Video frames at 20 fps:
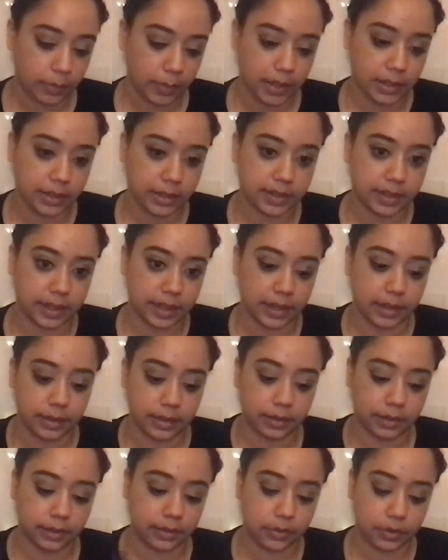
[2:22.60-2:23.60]
Let's get
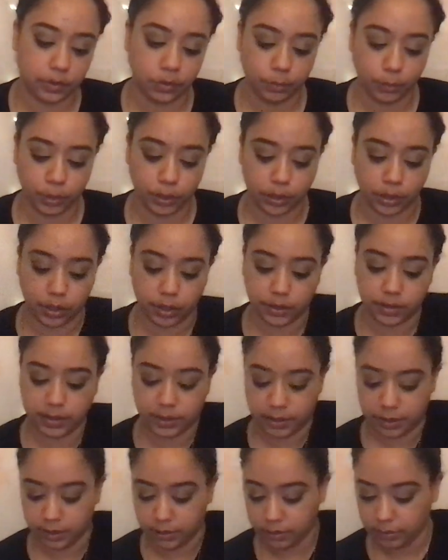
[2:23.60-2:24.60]
2 more cards
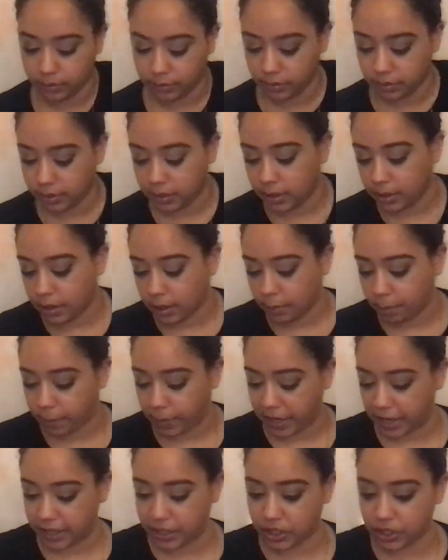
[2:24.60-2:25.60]
here.
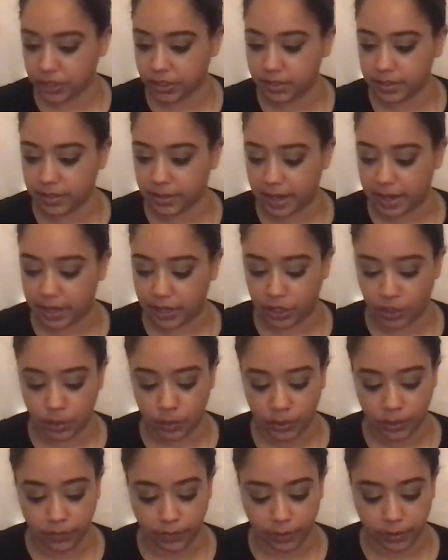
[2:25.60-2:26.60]
Patience and
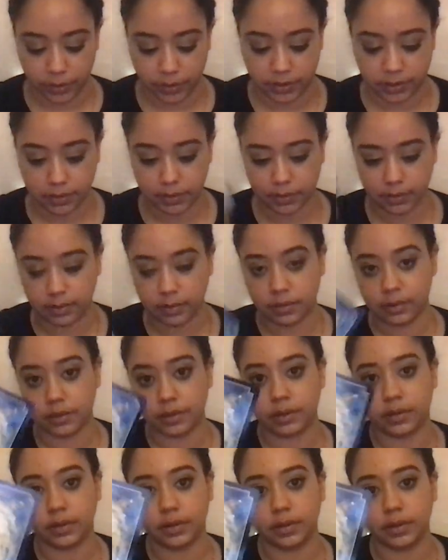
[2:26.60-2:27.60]
universe.
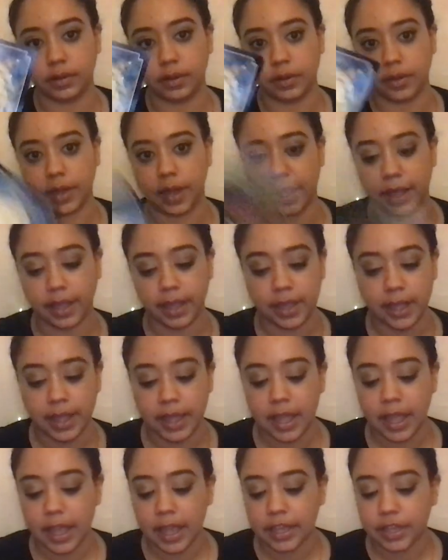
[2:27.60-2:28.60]
Okay,
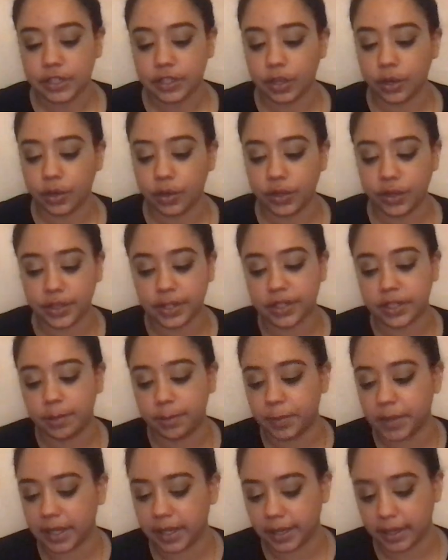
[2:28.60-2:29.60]
so there's
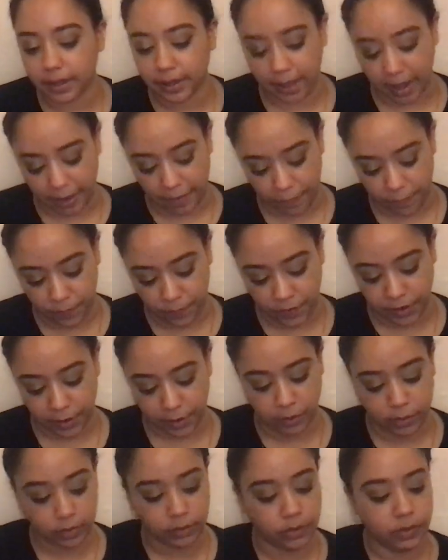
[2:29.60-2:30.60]
something I
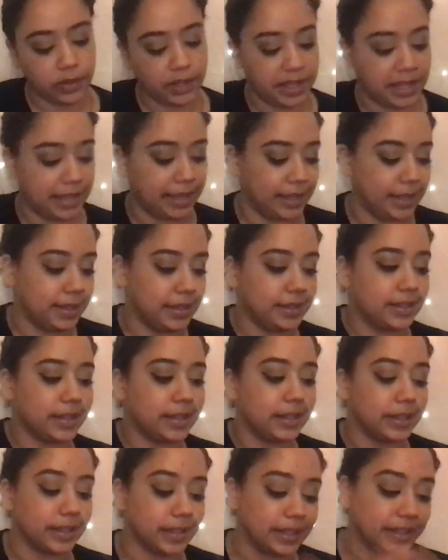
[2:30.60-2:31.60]
feel is
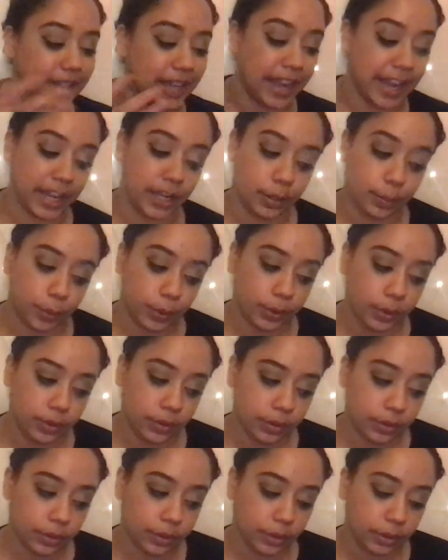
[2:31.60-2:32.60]
attainable
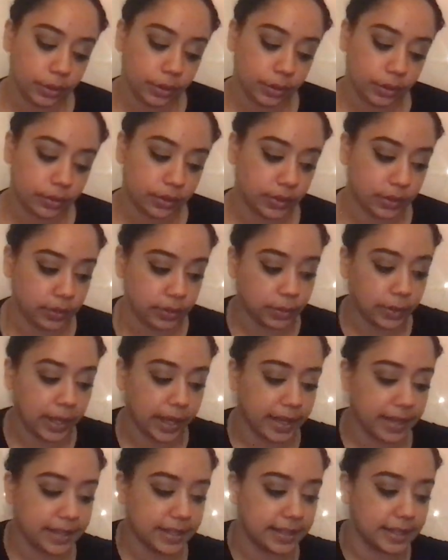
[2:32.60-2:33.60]
to you
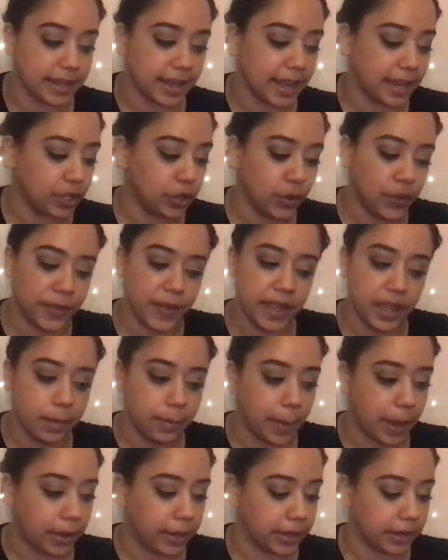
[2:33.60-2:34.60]
guys, and you think
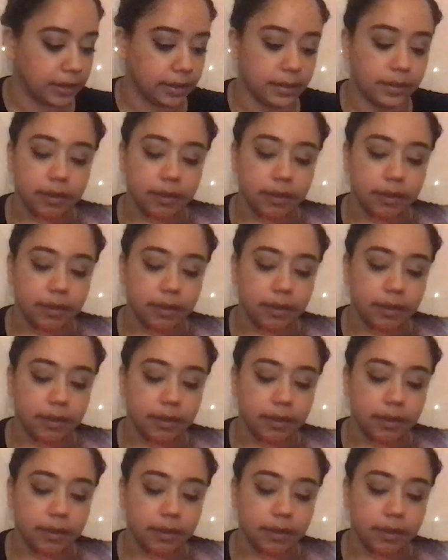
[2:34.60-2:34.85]
about it.